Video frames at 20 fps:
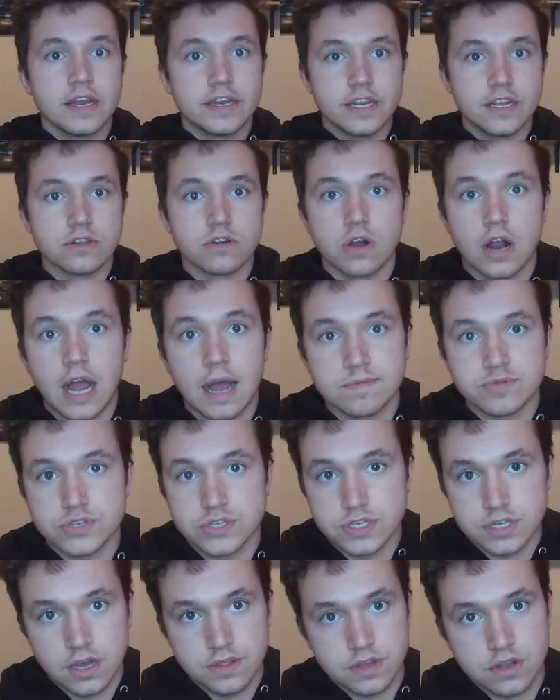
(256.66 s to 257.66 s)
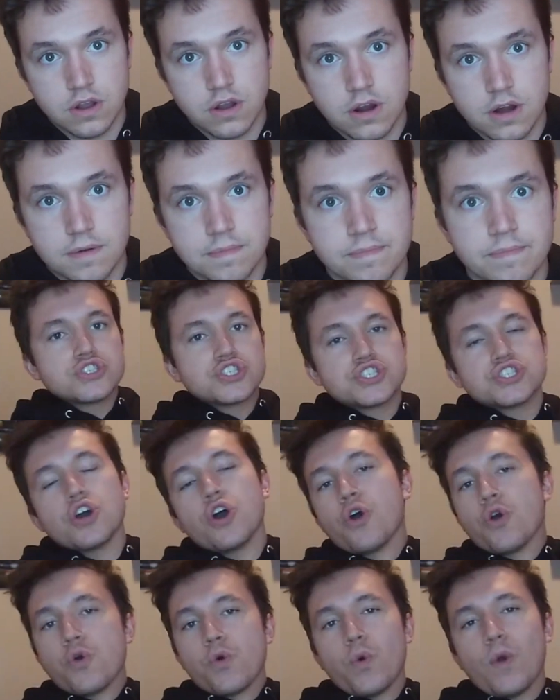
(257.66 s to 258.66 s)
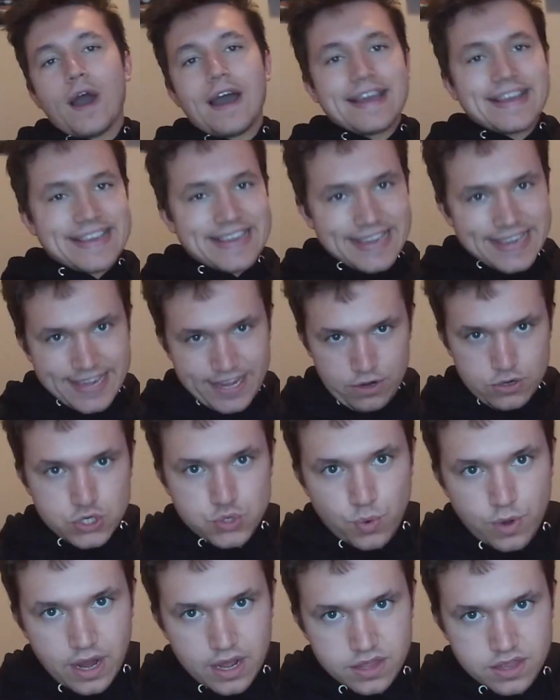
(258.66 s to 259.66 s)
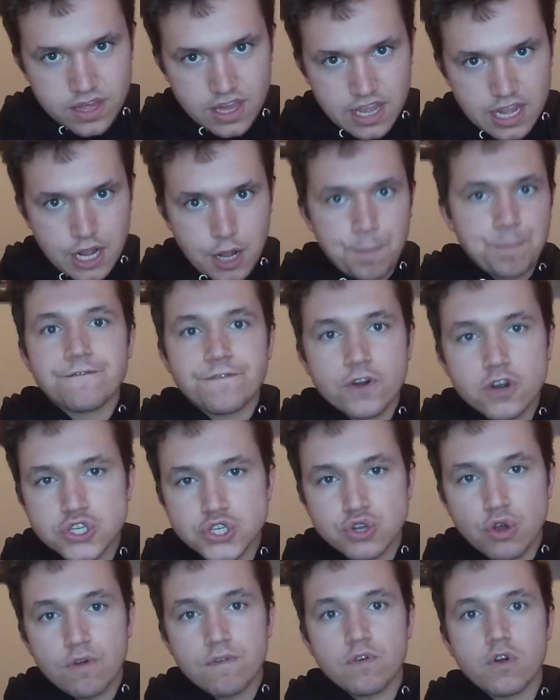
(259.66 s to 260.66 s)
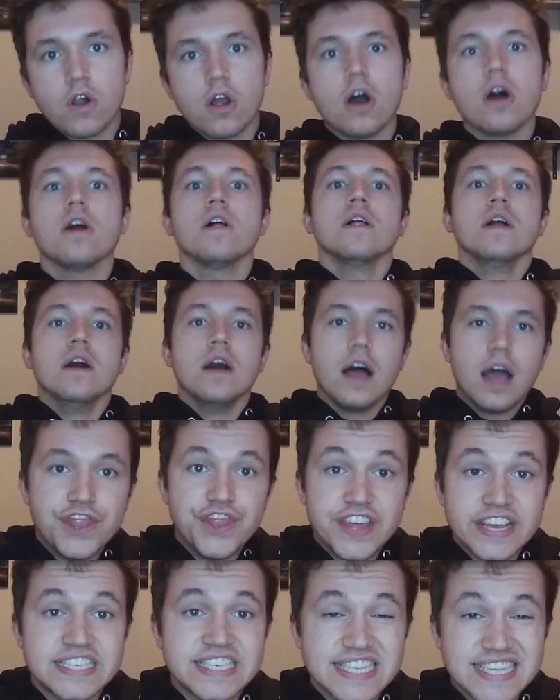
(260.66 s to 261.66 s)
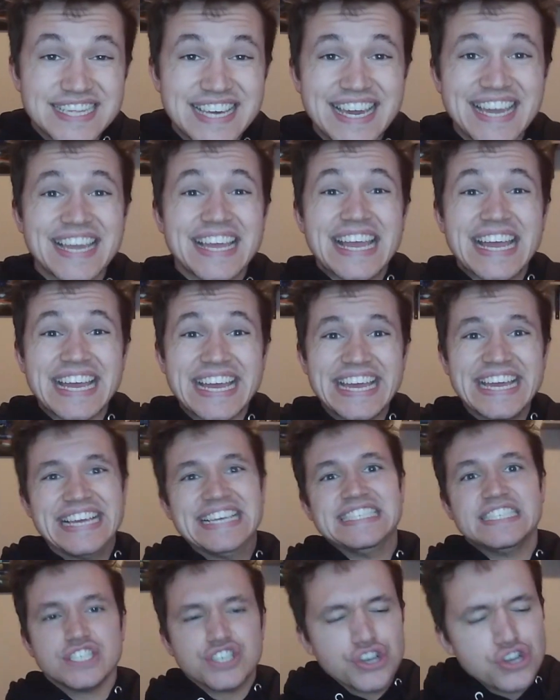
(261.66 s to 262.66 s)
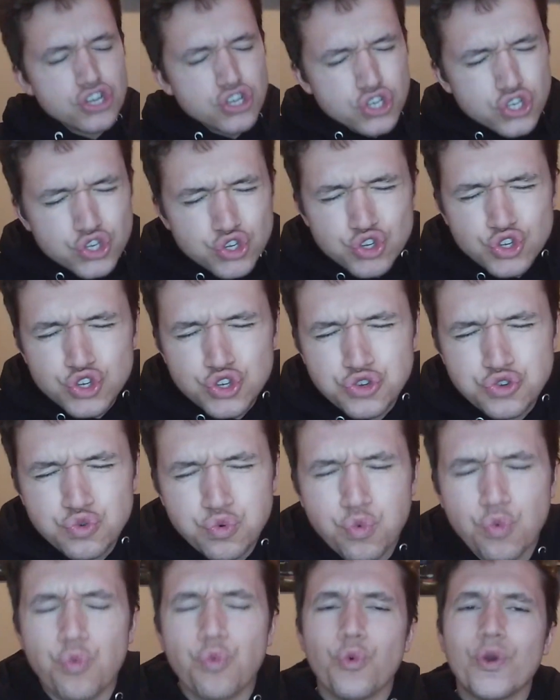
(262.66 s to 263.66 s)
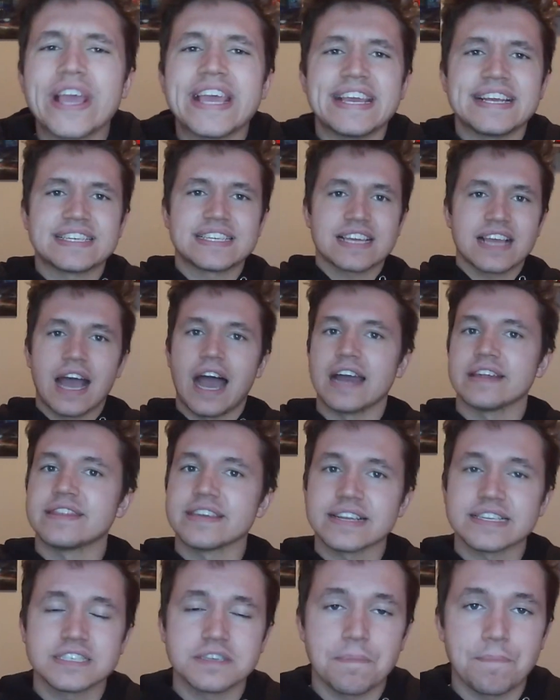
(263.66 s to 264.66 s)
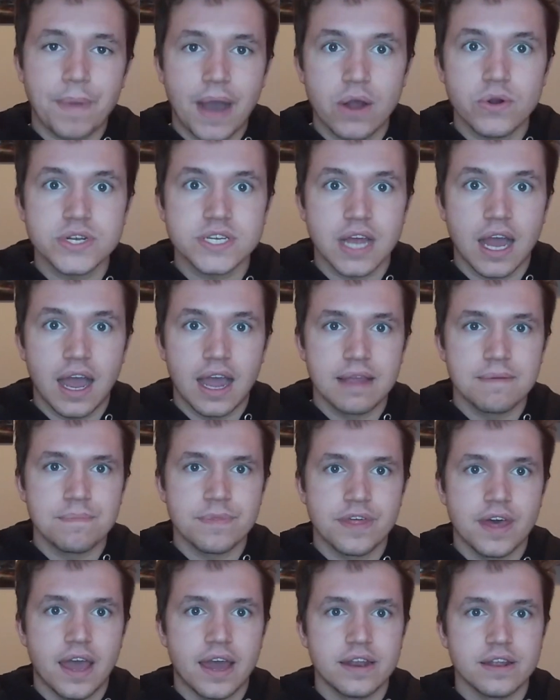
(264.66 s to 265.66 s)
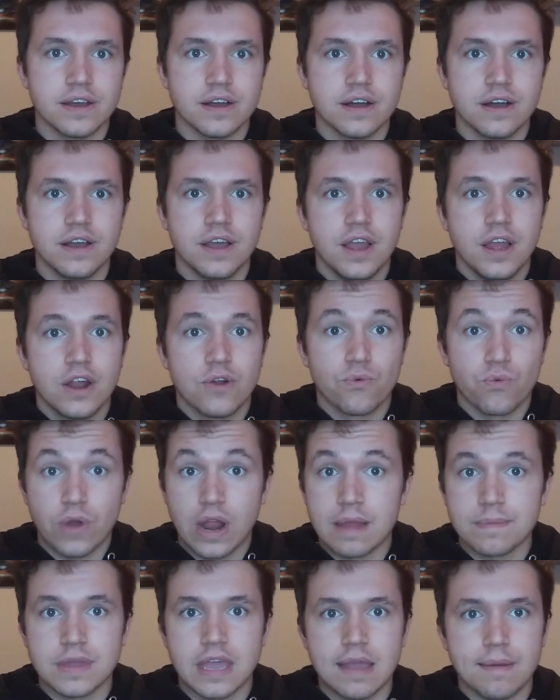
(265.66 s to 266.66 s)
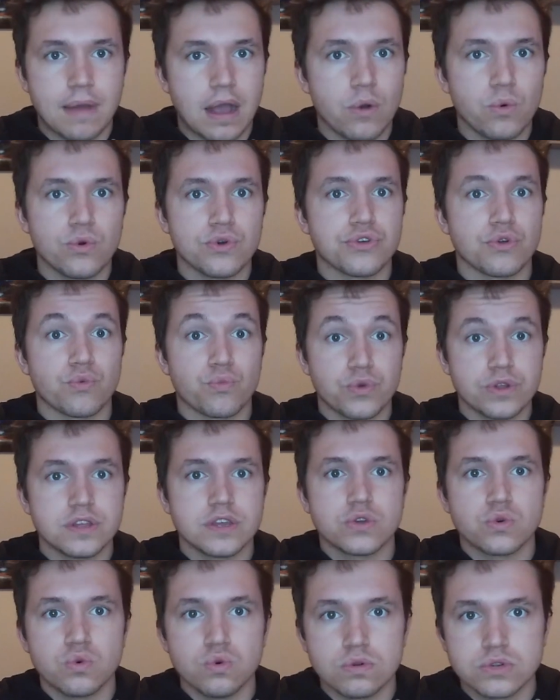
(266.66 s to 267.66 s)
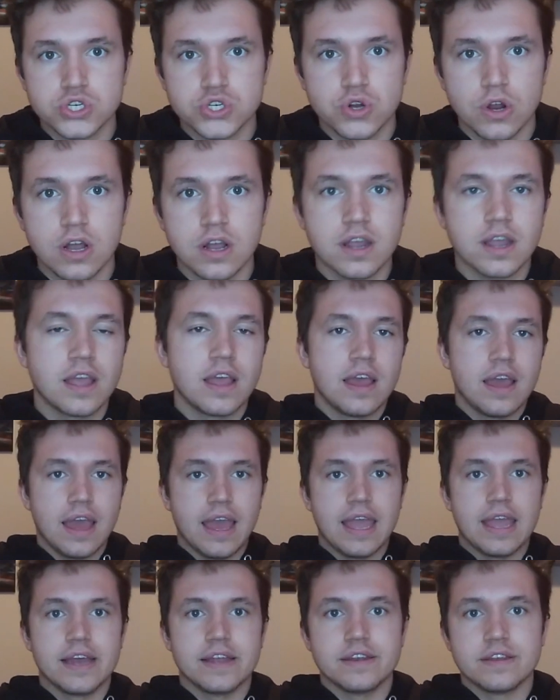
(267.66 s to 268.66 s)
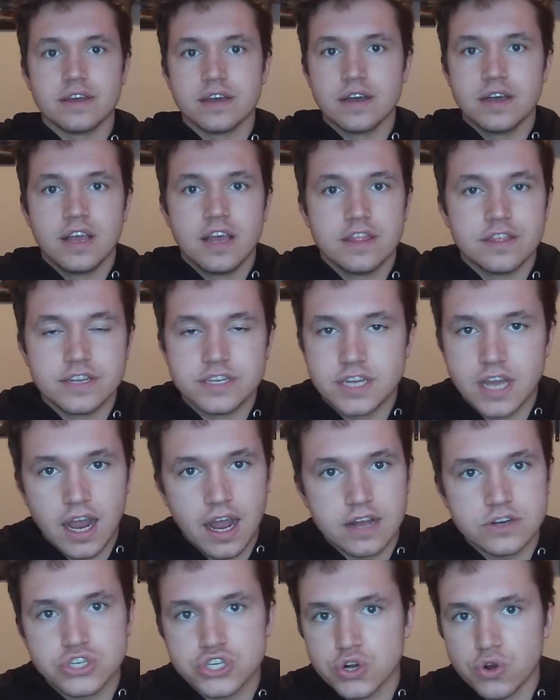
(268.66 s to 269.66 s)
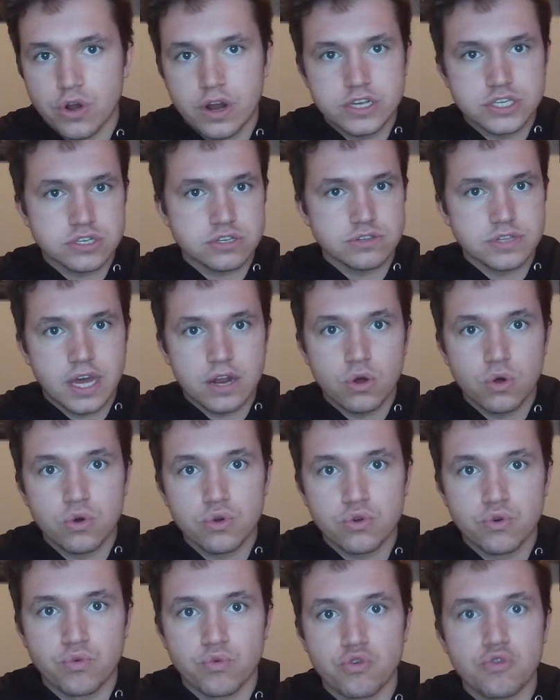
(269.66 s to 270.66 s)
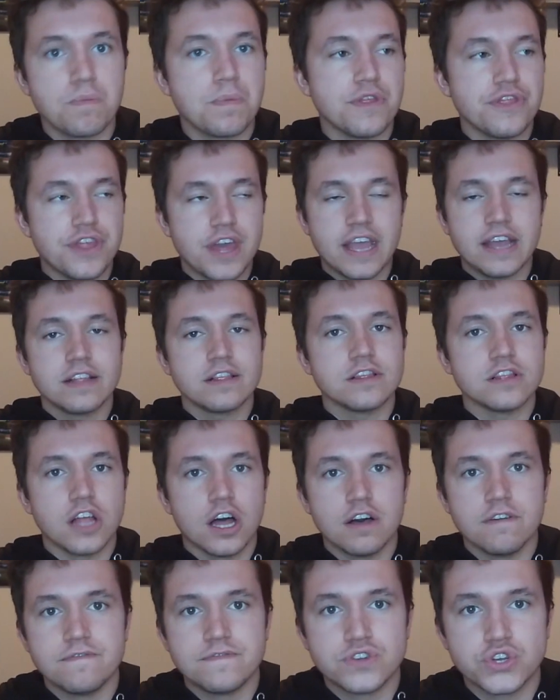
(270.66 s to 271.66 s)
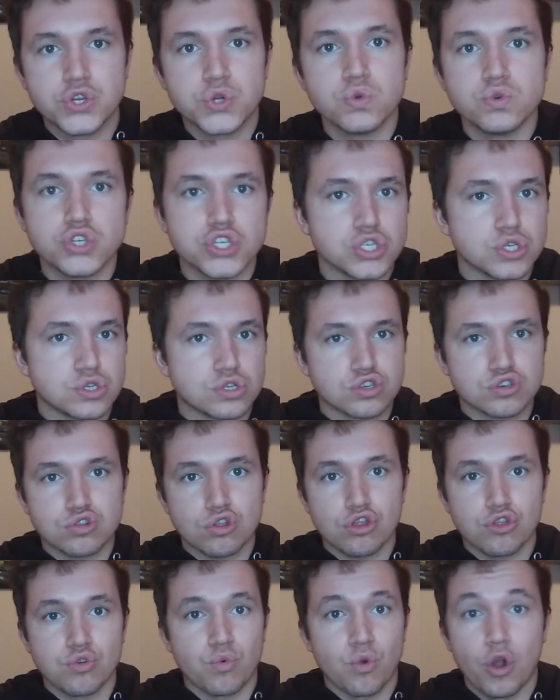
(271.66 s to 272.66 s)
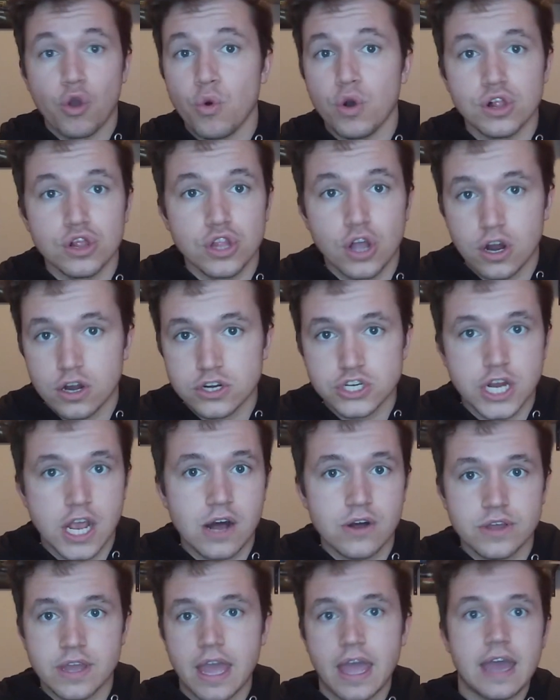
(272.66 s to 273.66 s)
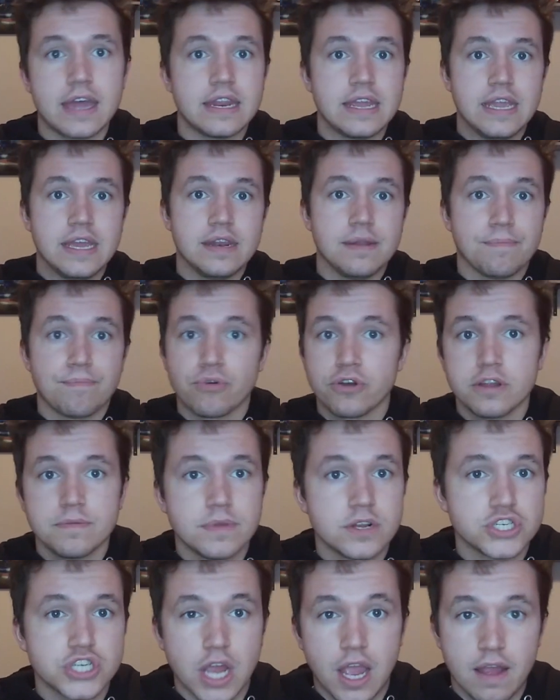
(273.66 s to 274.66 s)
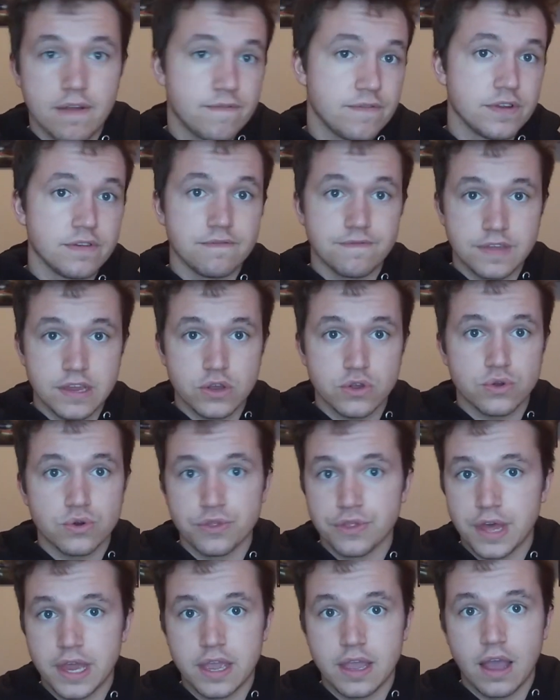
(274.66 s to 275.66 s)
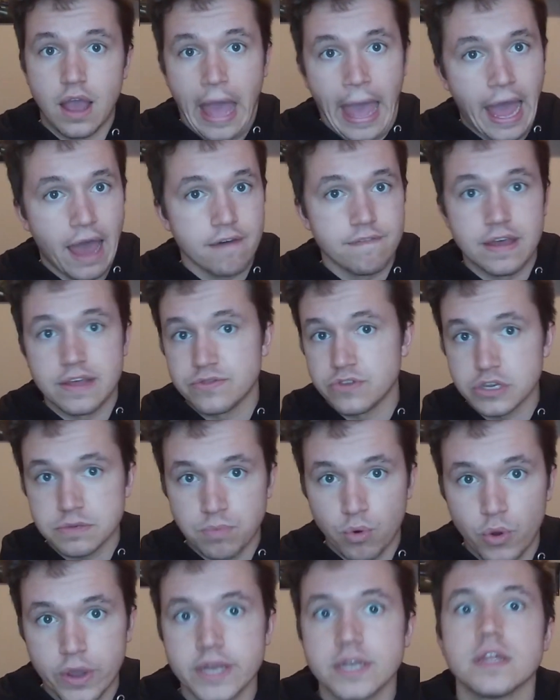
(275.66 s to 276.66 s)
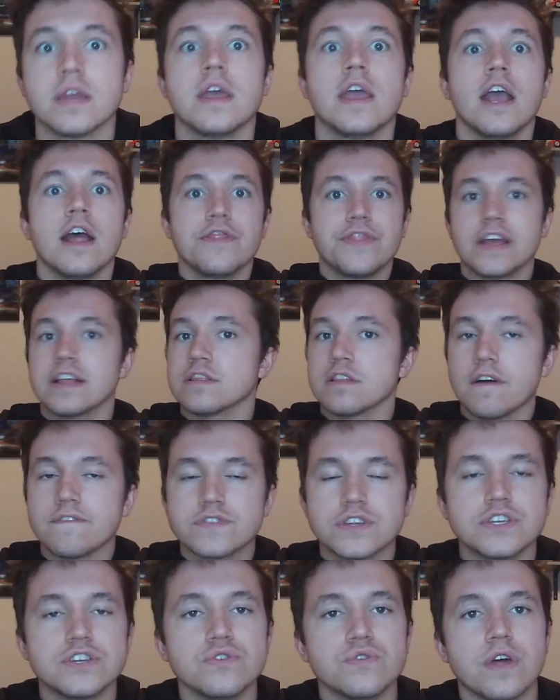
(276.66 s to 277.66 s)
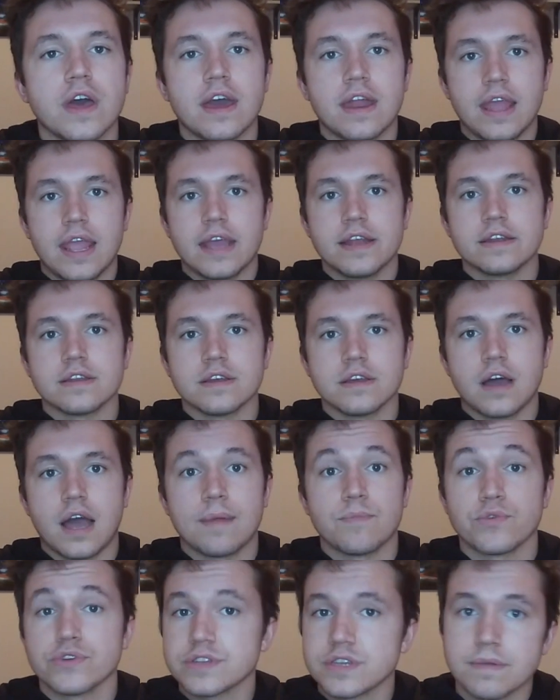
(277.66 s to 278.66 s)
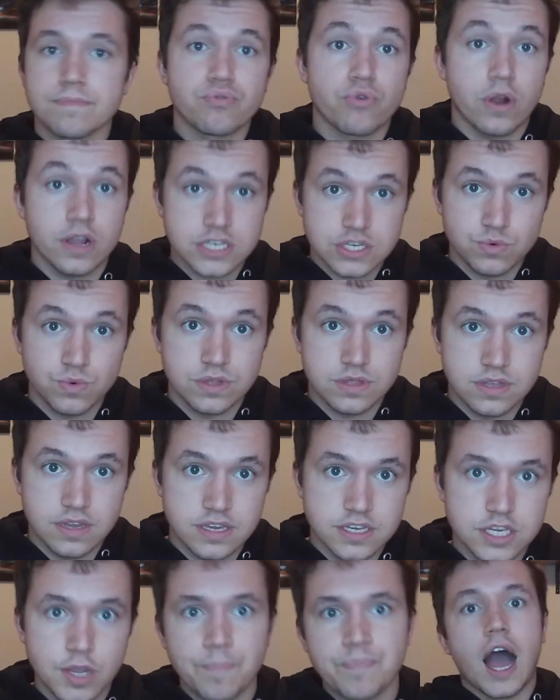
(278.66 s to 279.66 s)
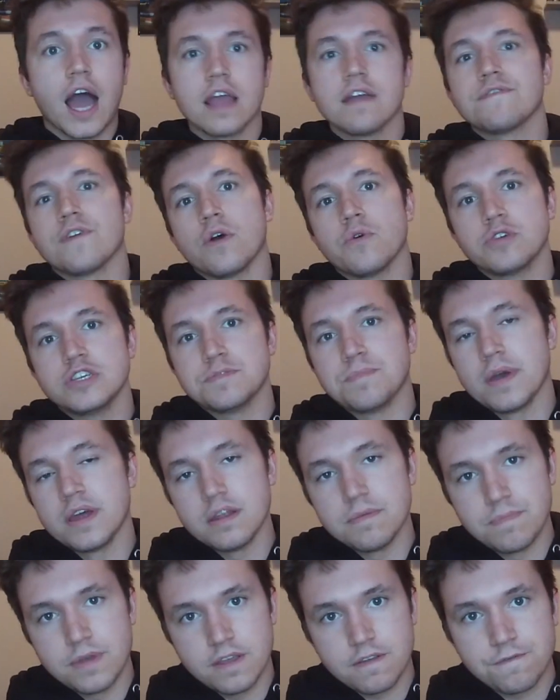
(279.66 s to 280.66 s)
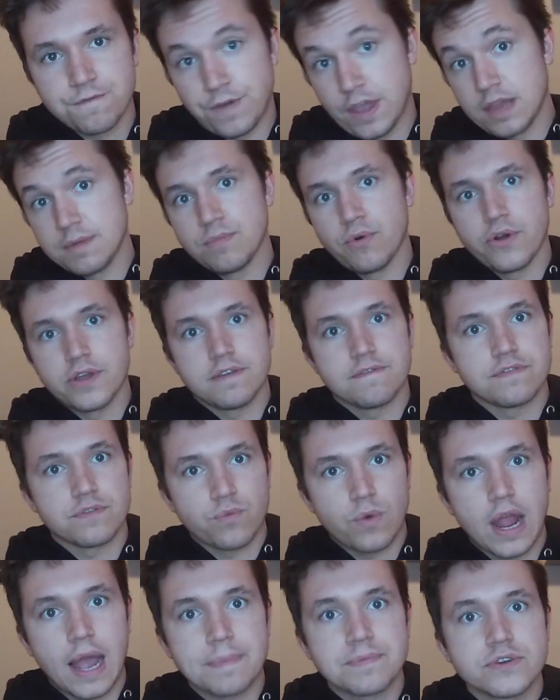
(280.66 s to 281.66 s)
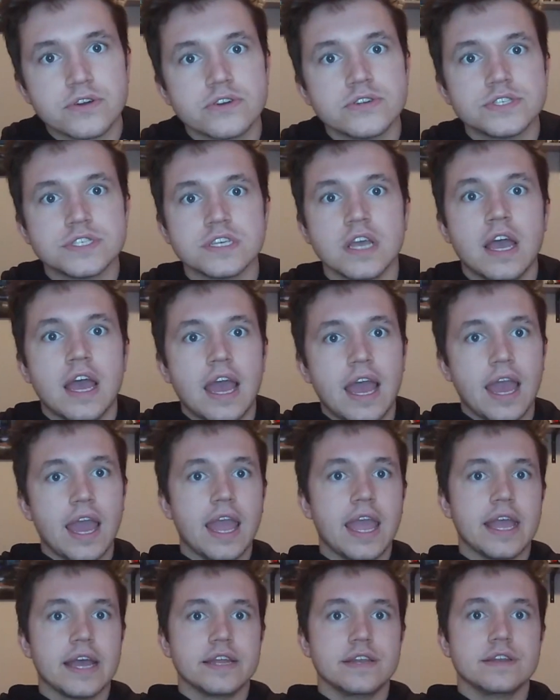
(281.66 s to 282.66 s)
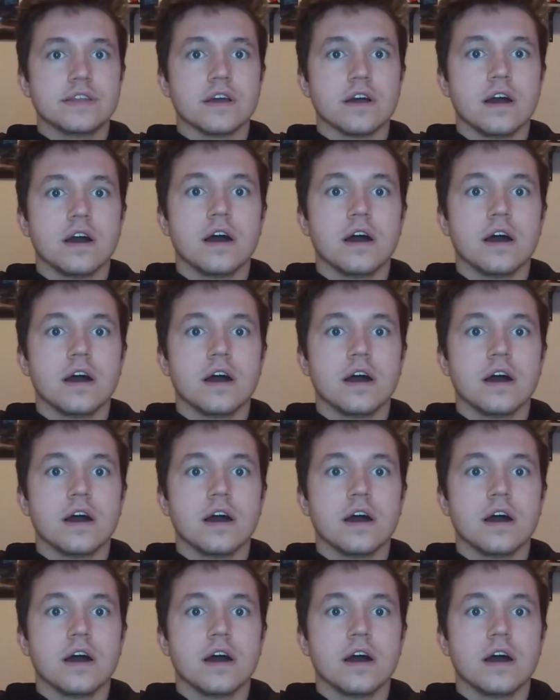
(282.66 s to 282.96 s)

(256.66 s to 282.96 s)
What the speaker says: dealer options on the car. So here's what I think. First, overall, this thing is sweet. I think it's about time that Ram came out with a really cool truck, and the Dodge, Chrysler, that whole group, they love to just throw a large HELLCAT in pretty much every vehicle they have at this point. They love to do that, and I'm really impressed with this. I have always been a big fanboy of the Raptors, And